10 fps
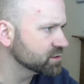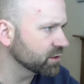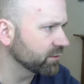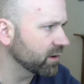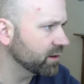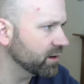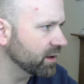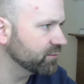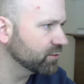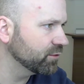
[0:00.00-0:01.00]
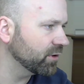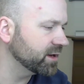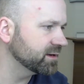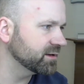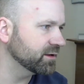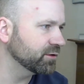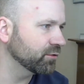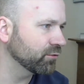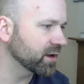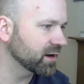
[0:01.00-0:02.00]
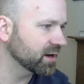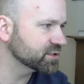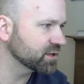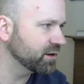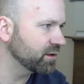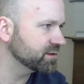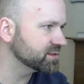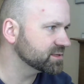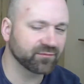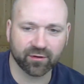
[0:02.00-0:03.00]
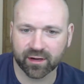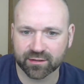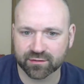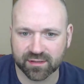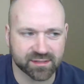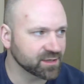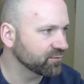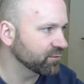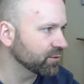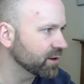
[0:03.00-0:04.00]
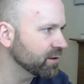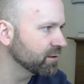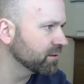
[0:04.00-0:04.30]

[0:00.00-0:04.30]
Sorry, I know if you're not Indian or English, I know this isn't very interesting for you.